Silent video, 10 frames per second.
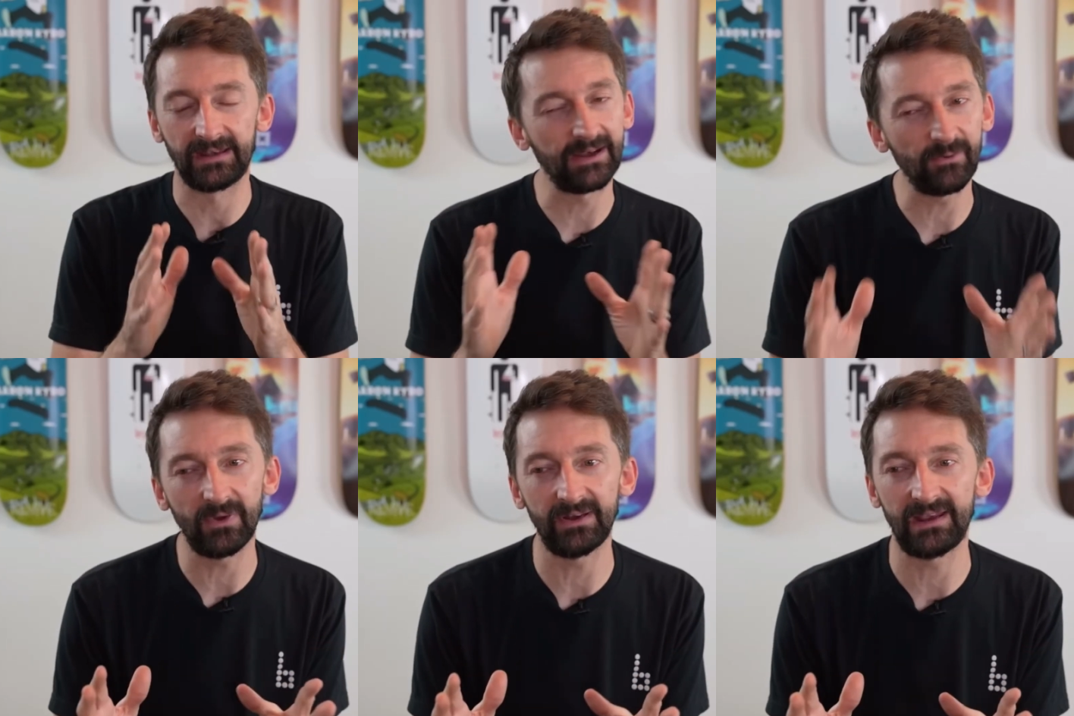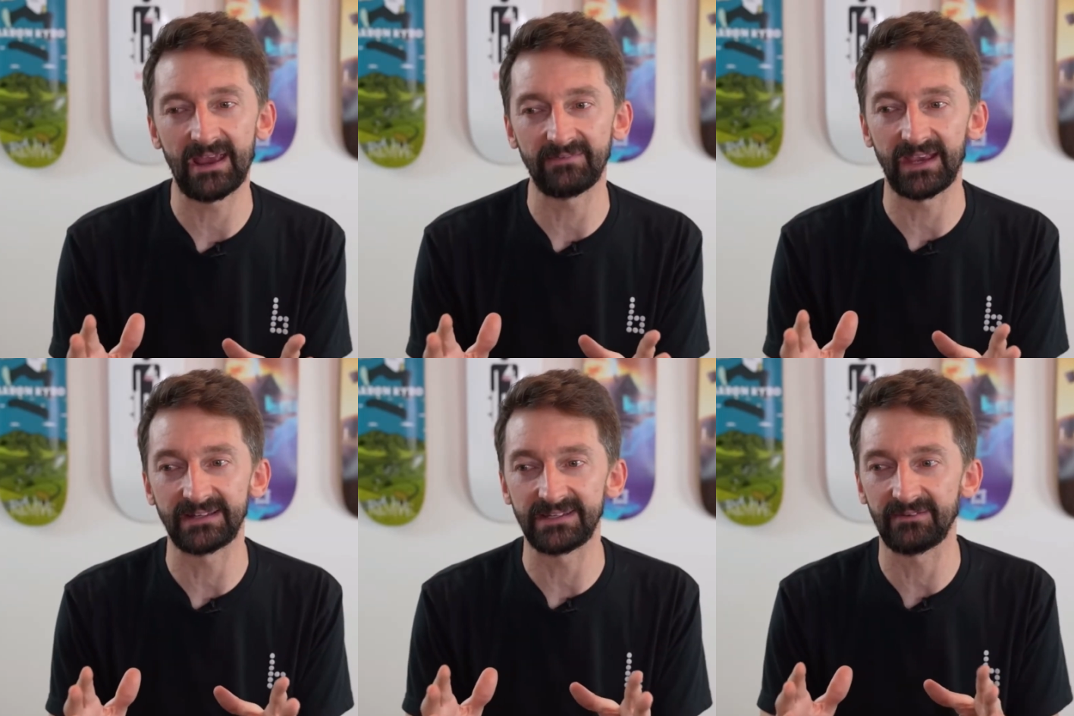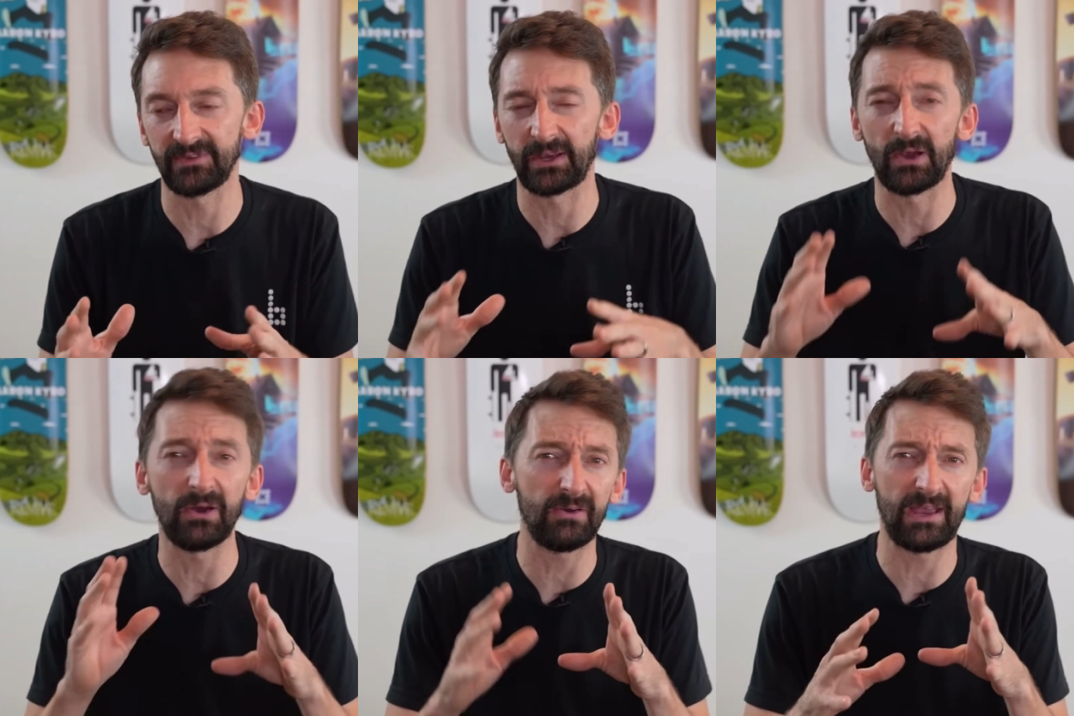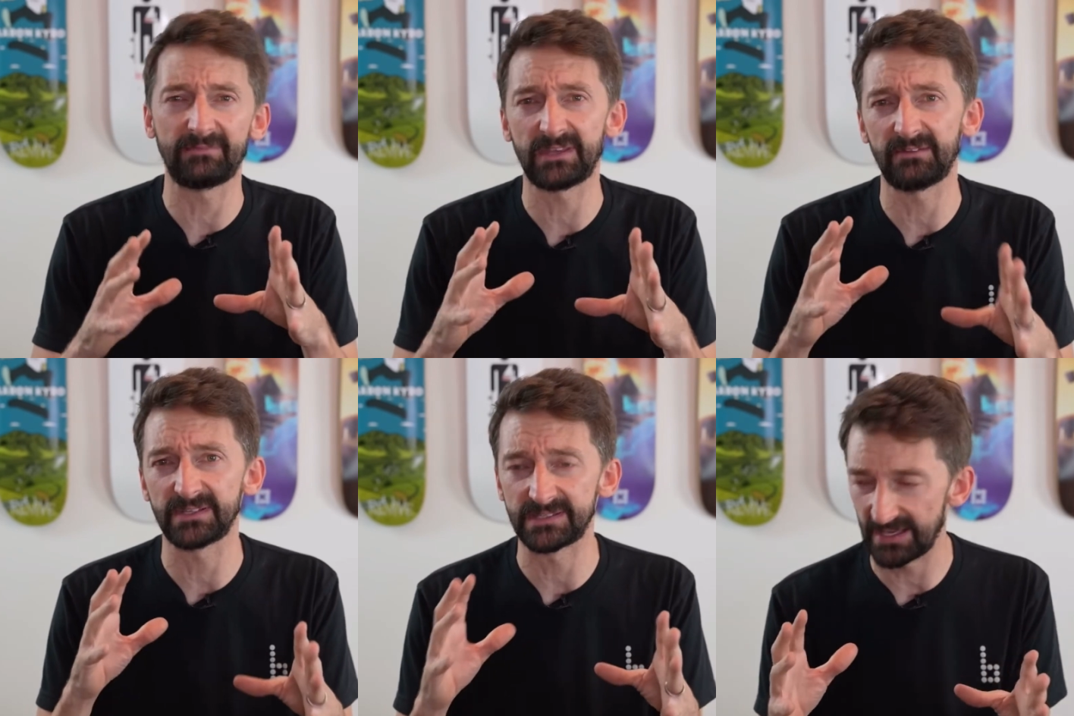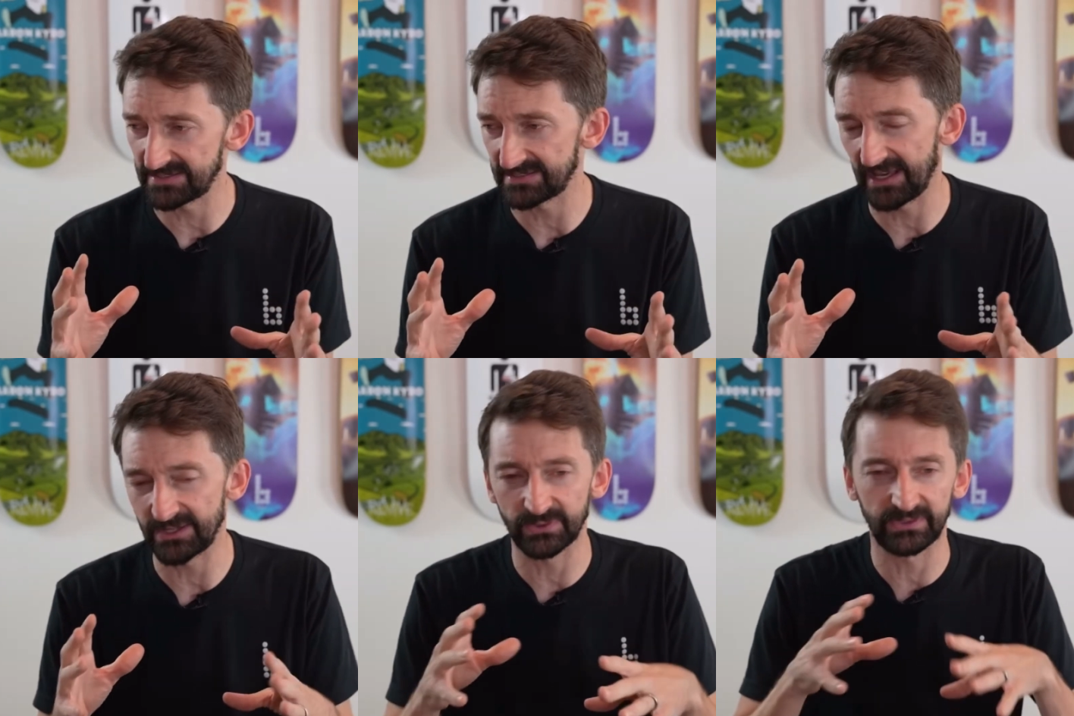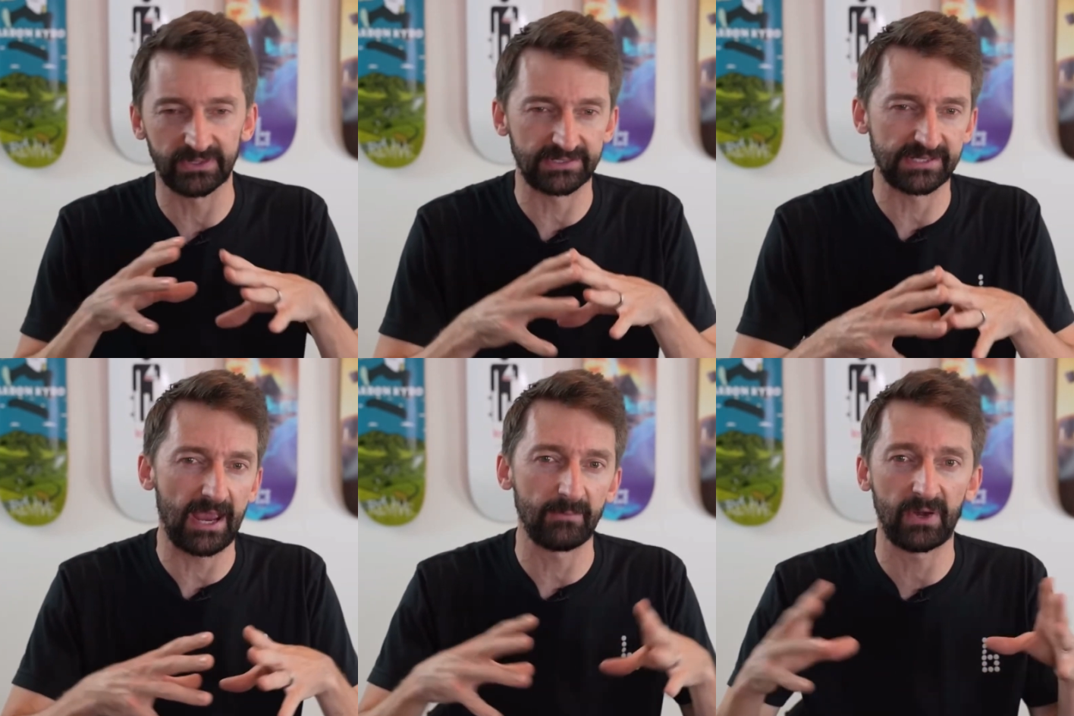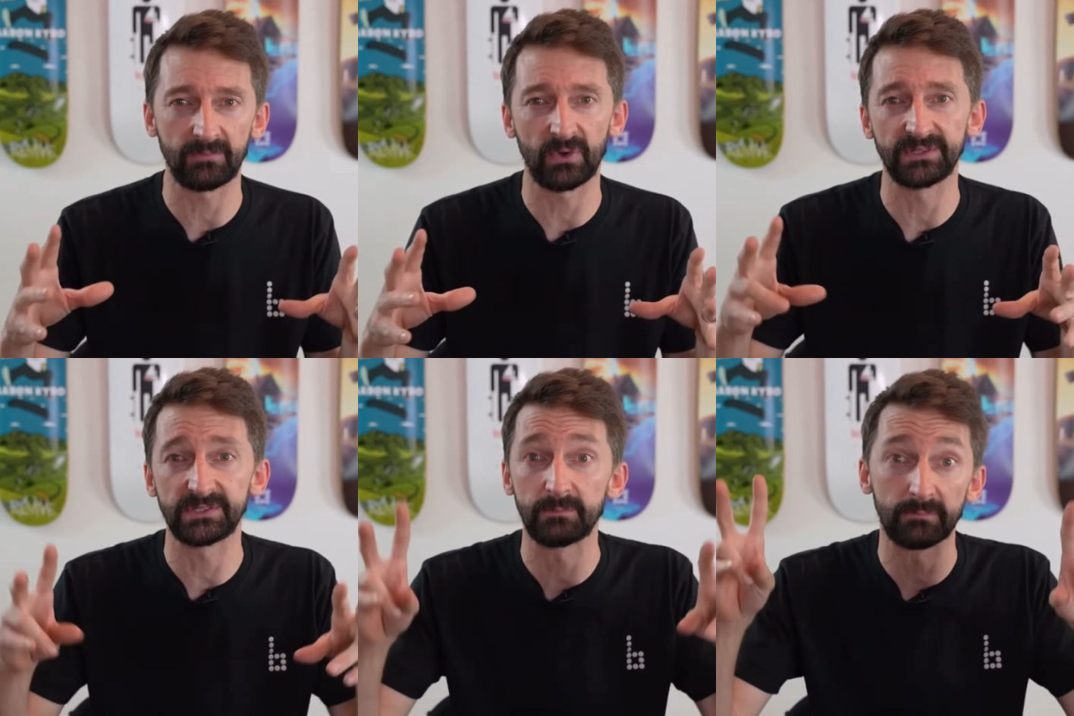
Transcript: And I don't wanna have the idea of like, oh, I have to have a set schedule or a time when I'm going to